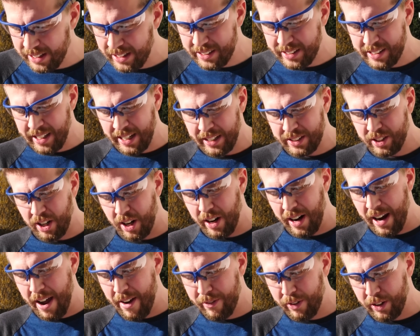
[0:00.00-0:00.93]
these things are
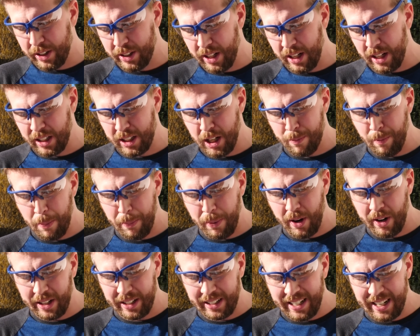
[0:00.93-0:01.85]
ever gonna come
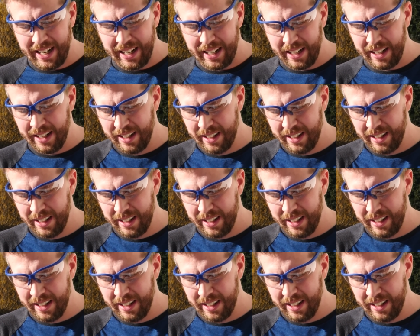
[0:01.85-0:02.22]
apart again.